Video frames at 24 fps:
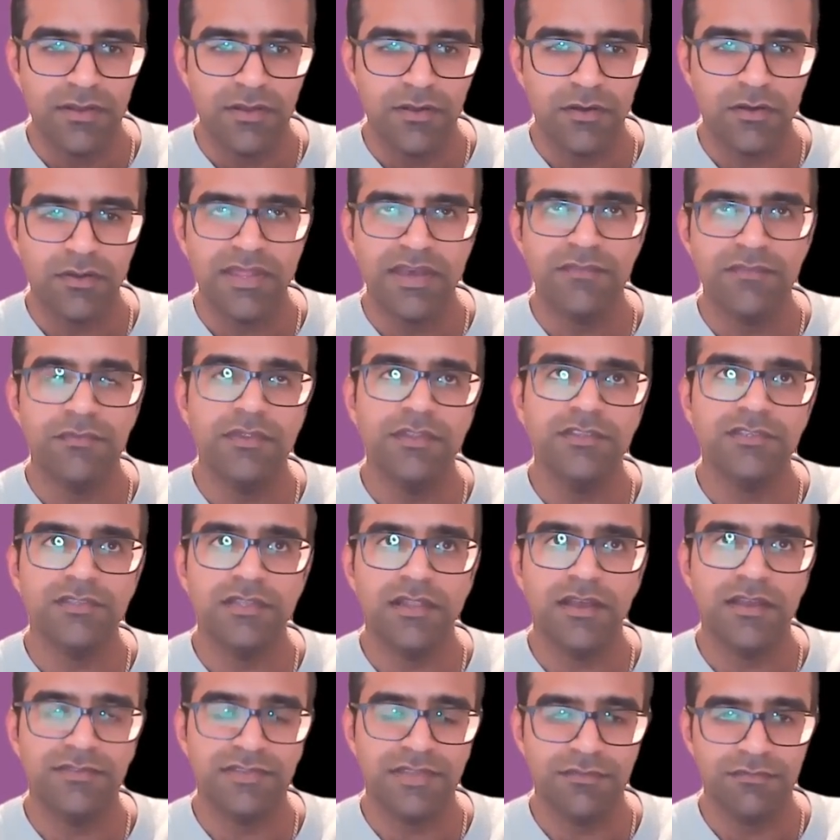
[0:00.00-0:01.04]
On average, the
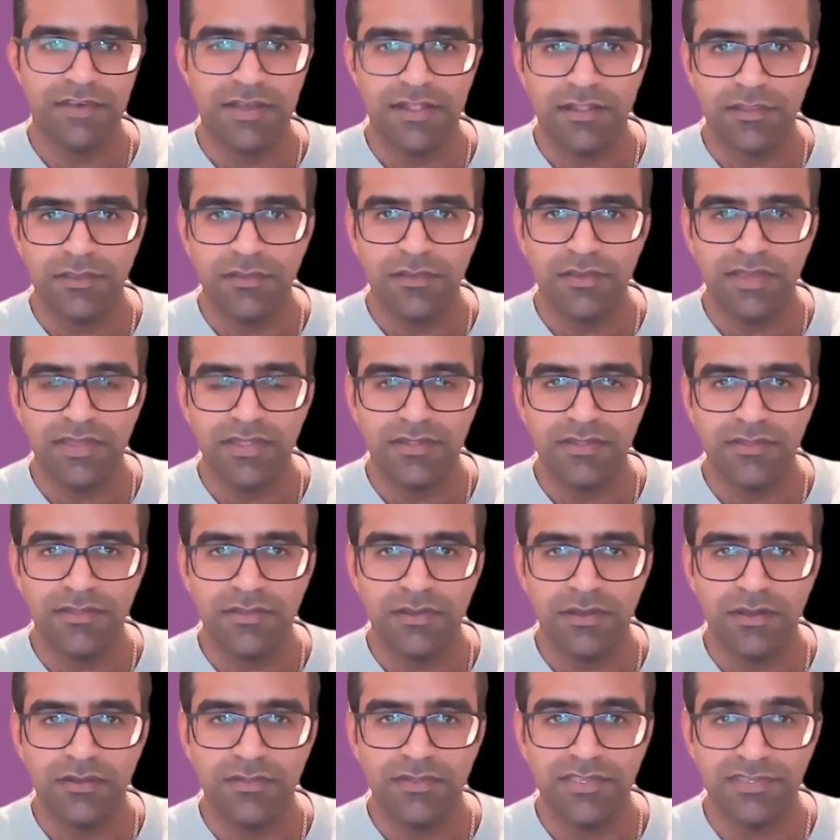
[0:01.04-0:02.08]
lifetime value in
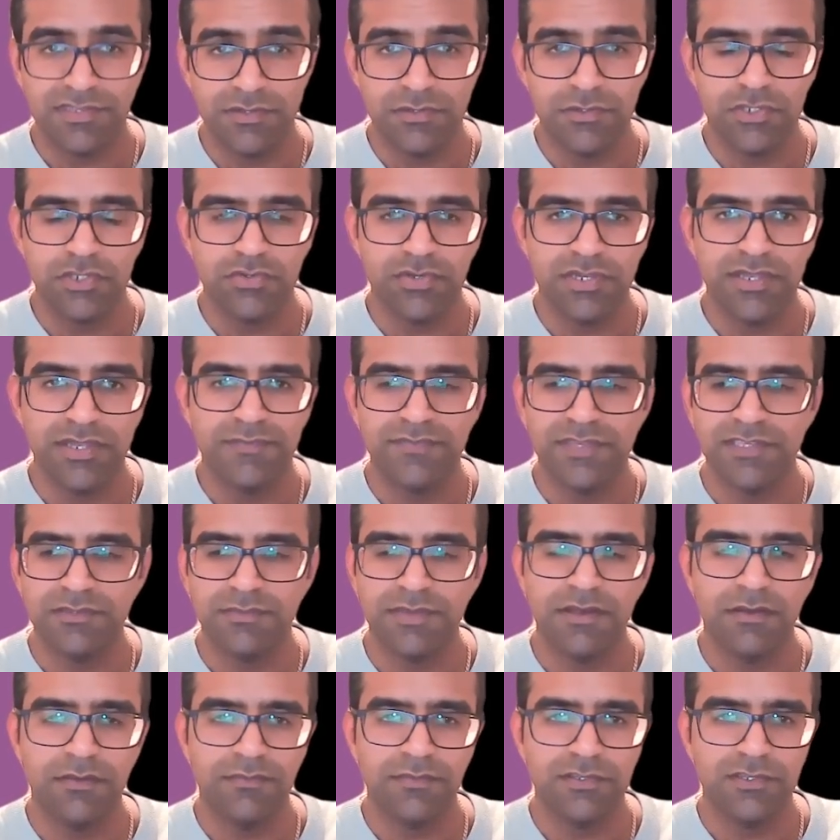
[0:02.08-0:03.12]
this industry is
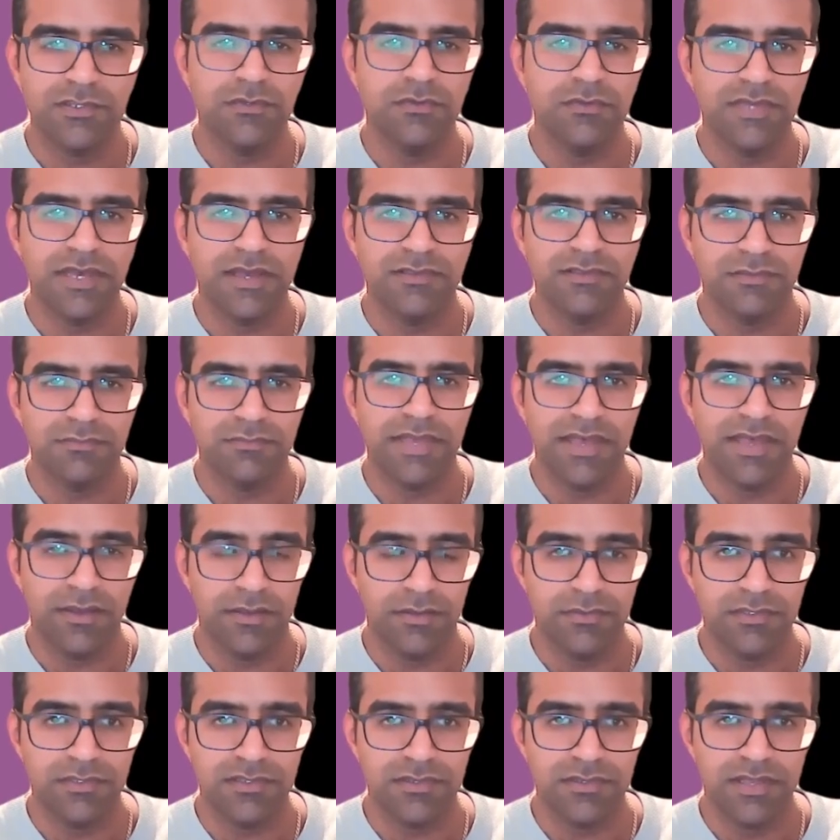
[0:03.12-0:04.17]
about
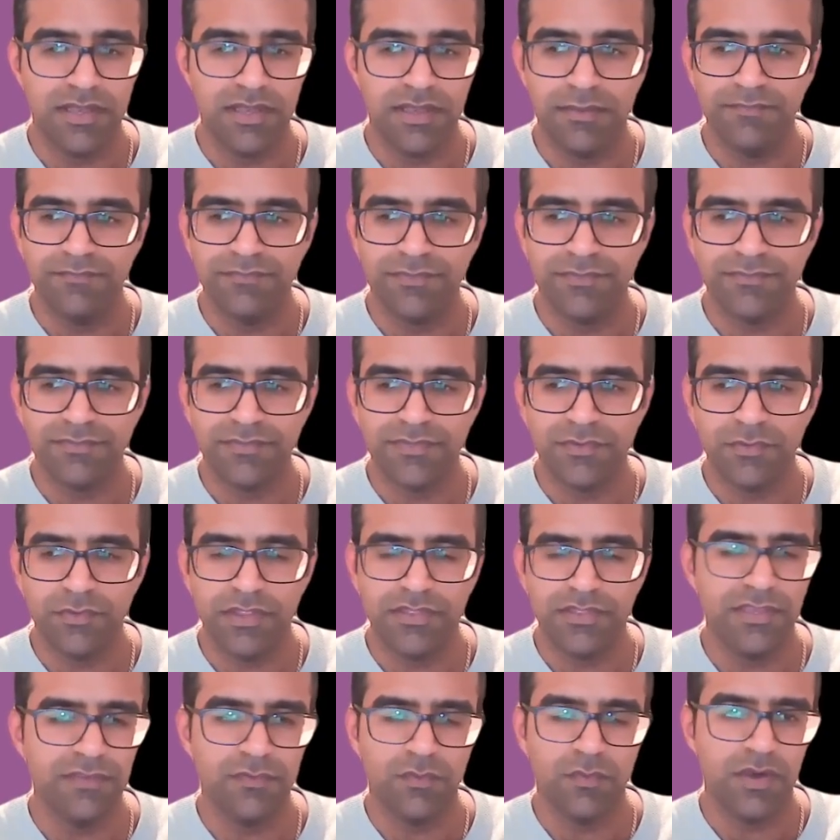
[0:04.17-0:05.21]
£2,000, or I
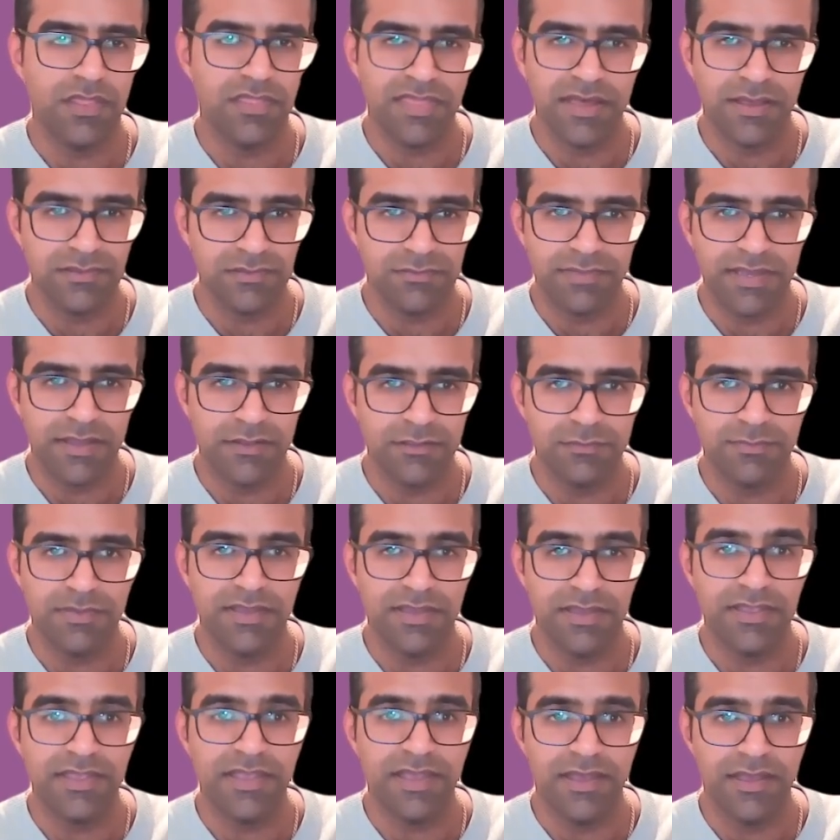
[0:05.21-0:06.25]
think even £1,000
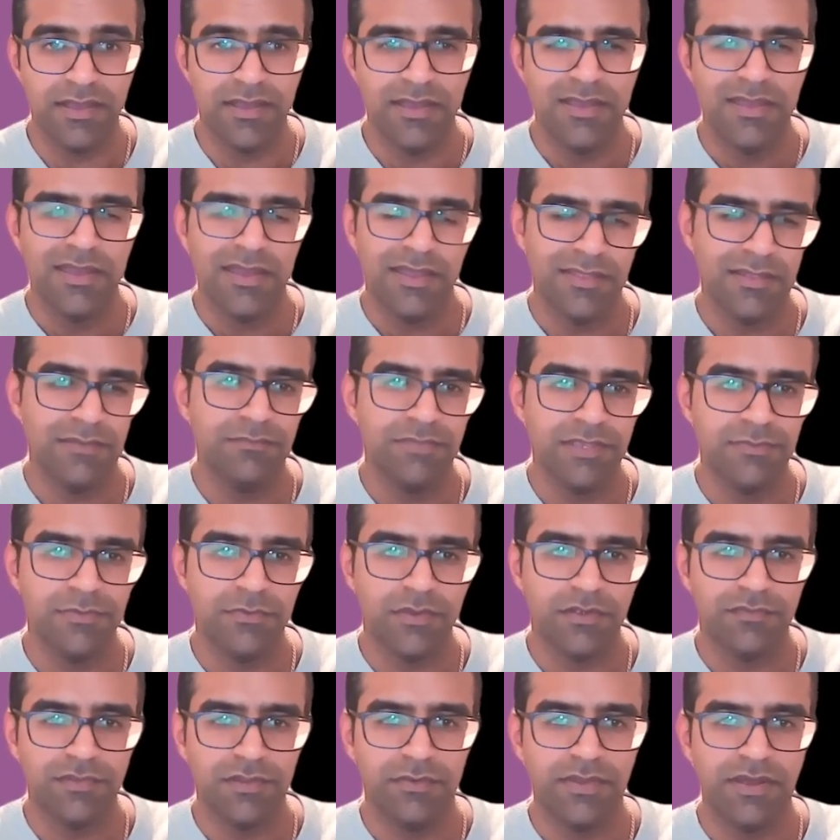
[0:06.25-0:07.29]
per year, and then people
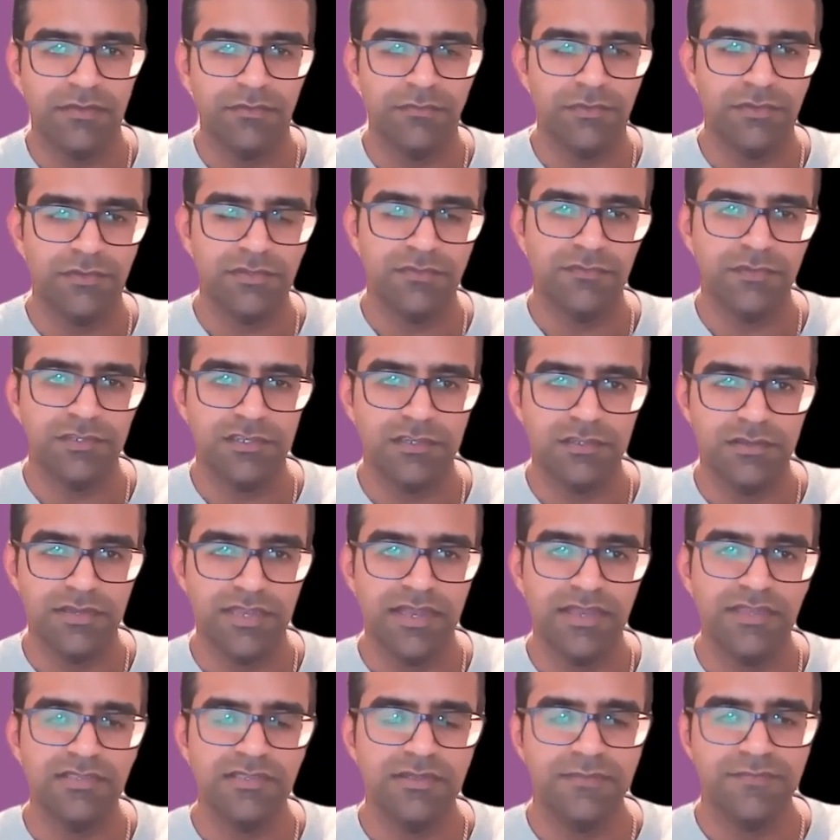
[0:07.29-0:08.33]
roughly around for 2
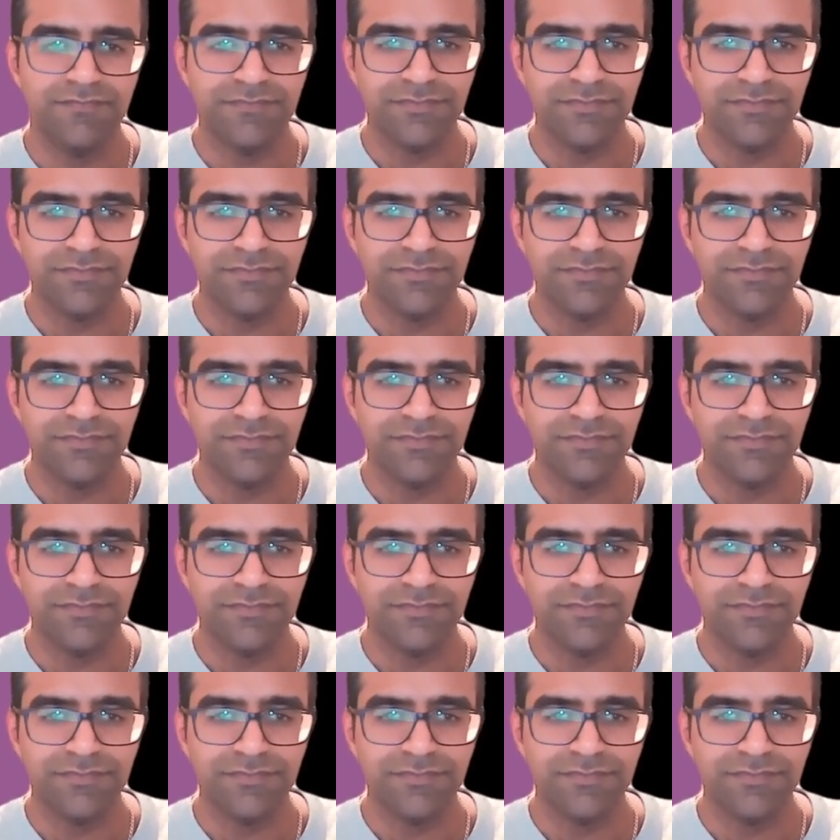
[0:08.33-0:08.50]
years.